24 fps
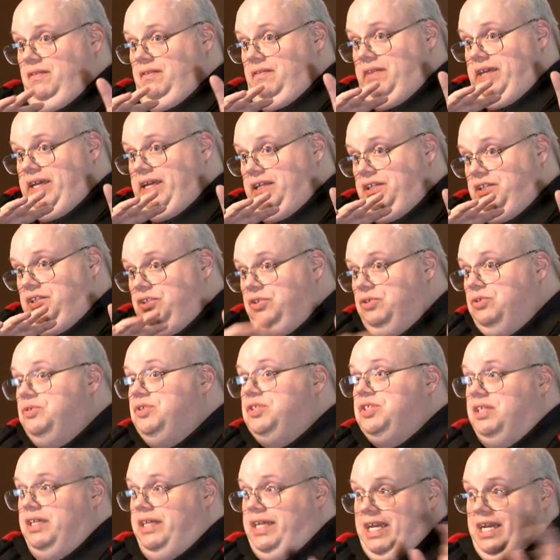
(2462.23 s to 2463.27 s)
that
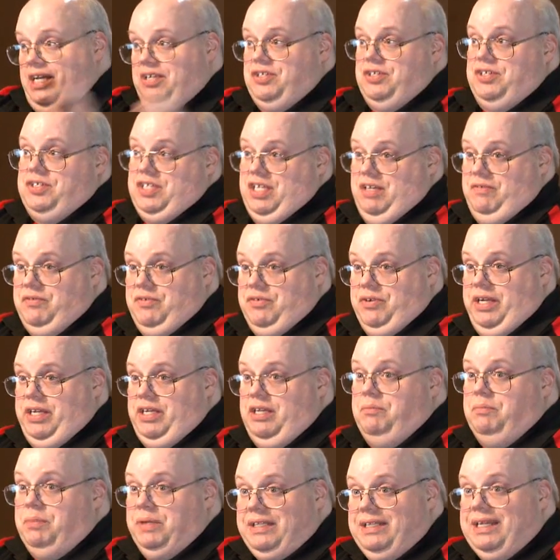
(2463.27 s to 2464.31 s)
use the gadgets they've
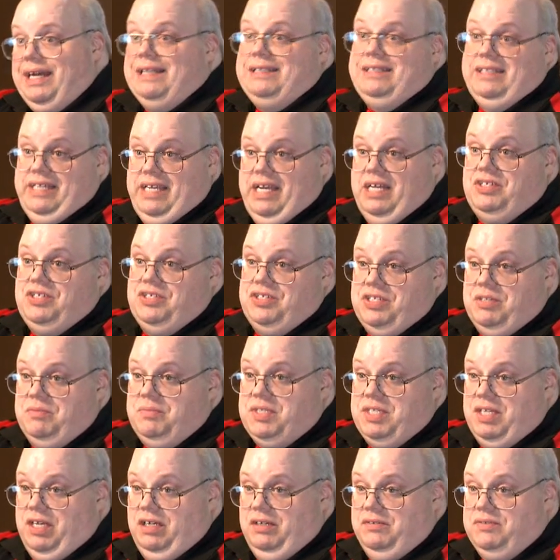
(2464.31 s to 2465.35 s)
created, but not the gadgets
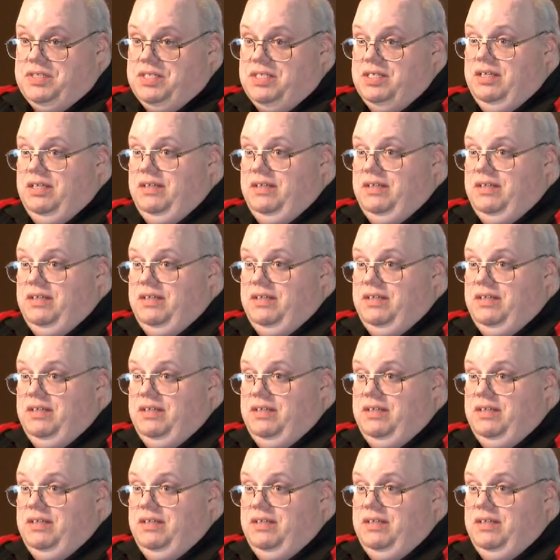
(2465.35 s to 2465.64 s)
themselves.